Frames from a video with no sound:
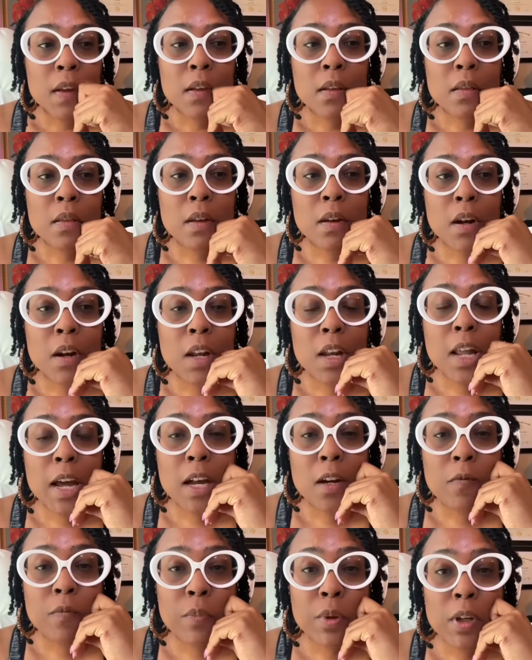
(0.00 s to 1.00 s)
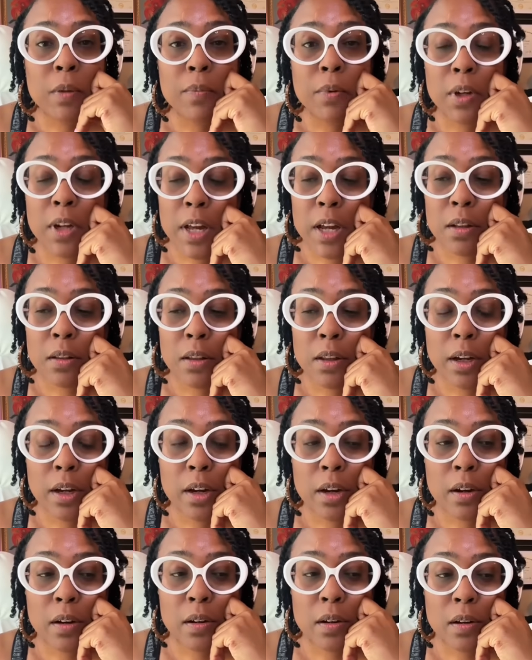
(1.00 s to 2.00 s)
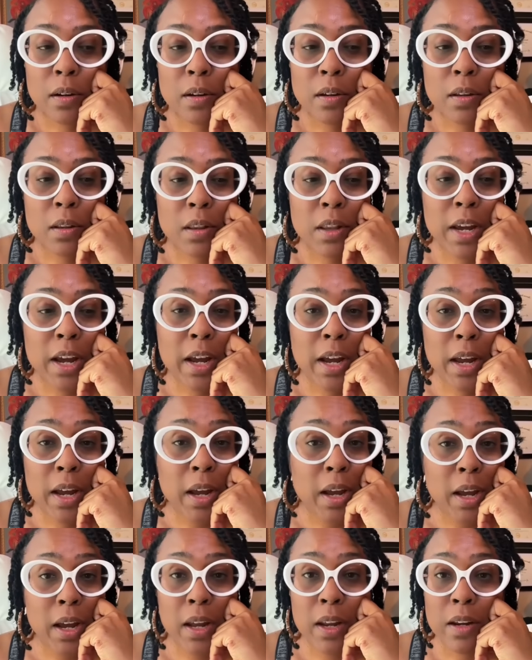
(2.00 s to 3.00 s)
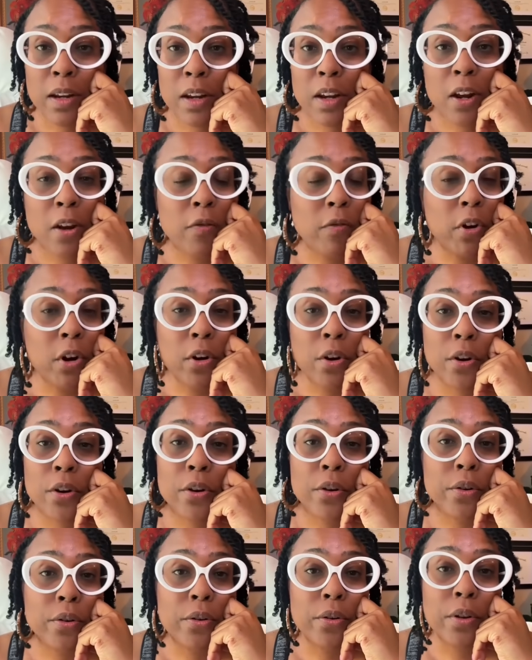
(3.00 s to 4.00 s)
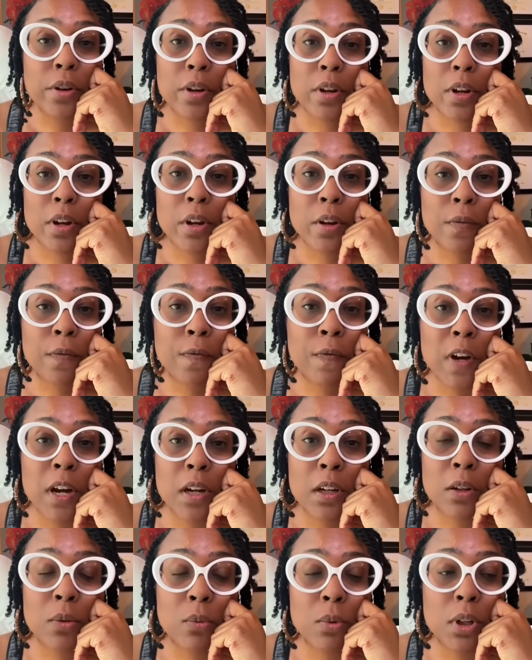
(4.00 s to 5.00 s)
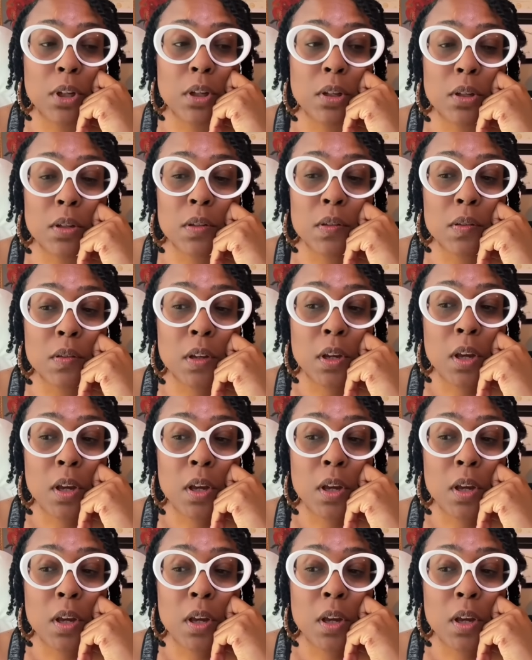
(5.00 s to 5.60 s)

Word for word: there are a lot of people out there that had never heard of Fani Willis.